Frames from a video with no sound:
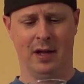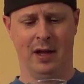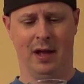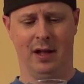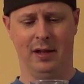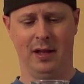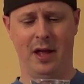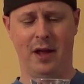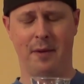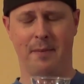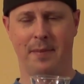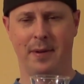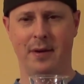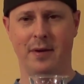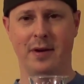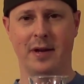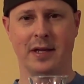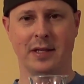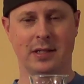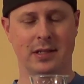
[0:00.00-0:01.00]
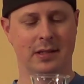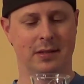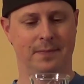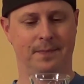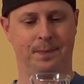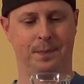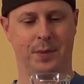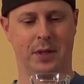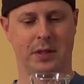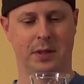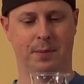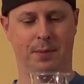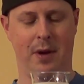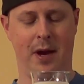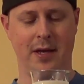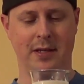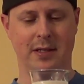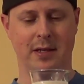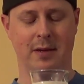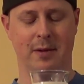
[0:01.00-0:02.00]
of bitterness.
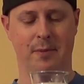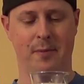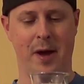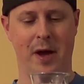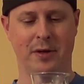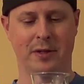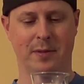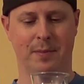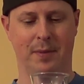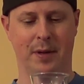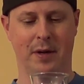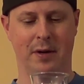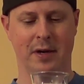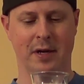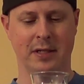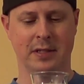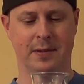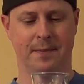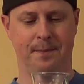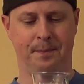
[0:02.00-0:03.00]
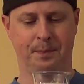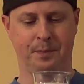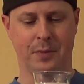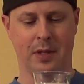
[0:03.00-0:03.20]
Surprising amount of bitterness.